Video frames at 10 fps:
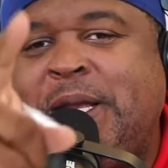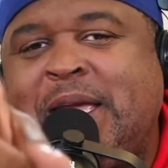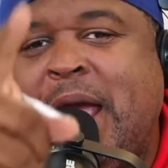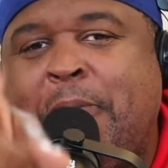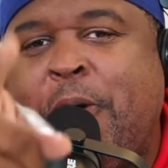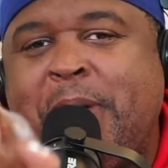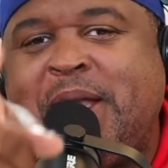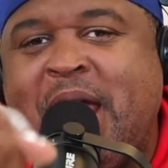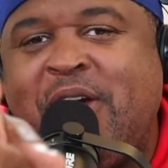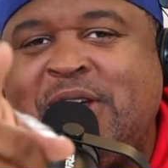the camera on me,
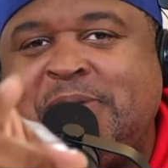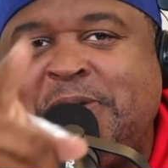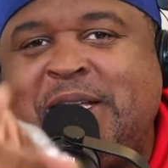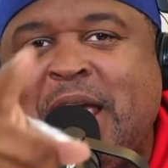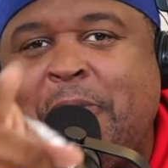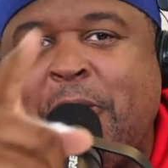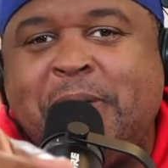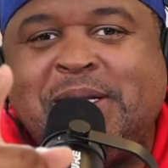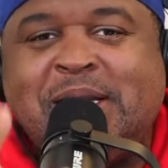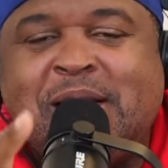Darius. Put the camera on
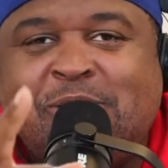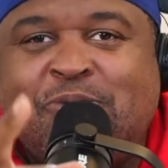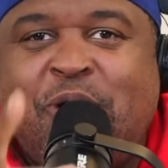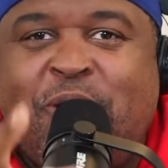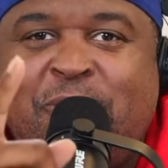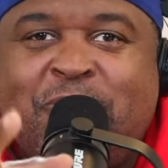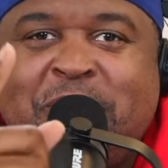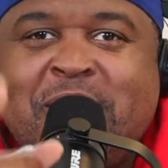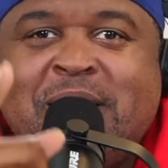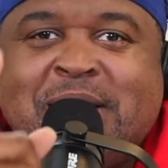me. See, that's what's wrong.
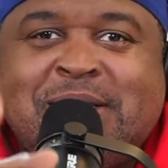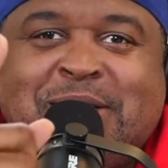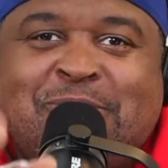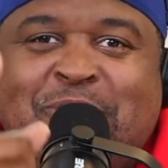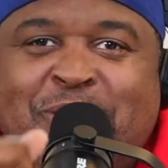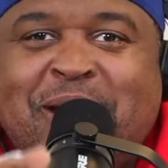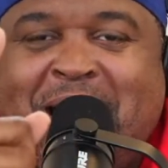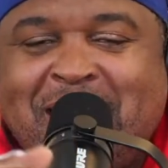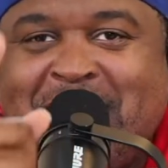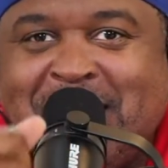See, this is wrong
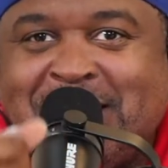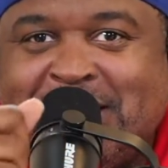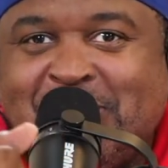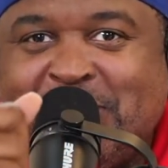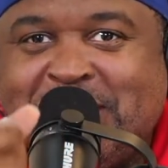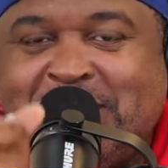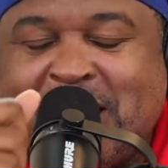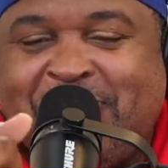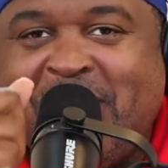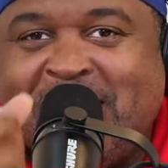nowadays with this
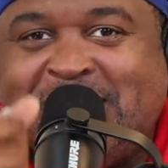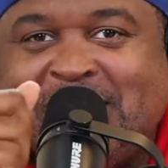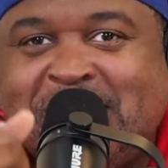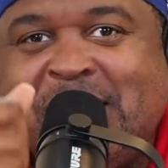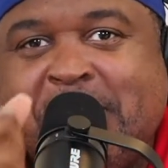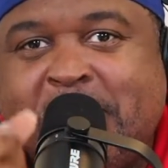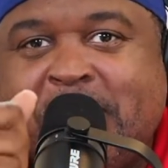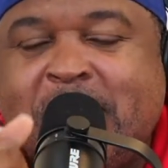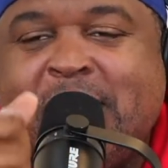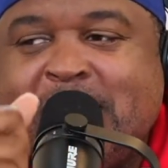fantasy GMing.
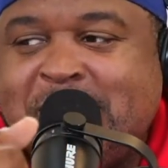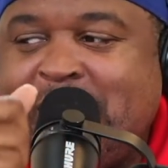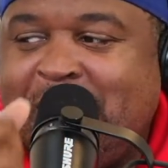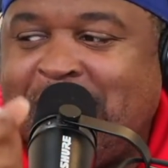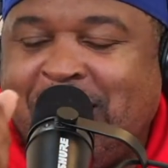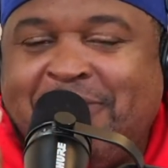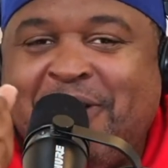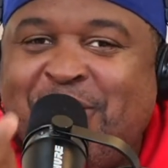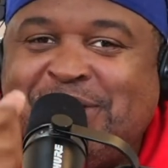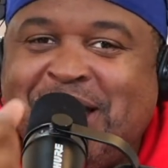See how they got their
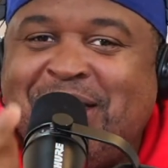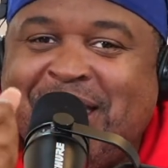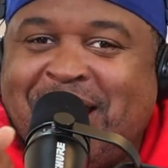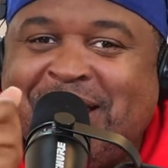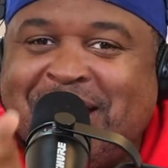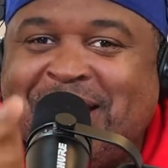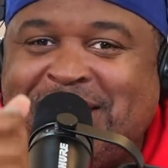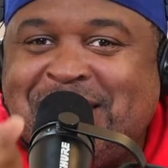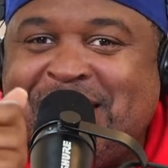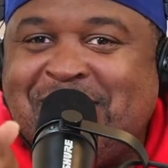phones out and they got to look at their
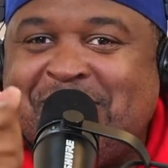team?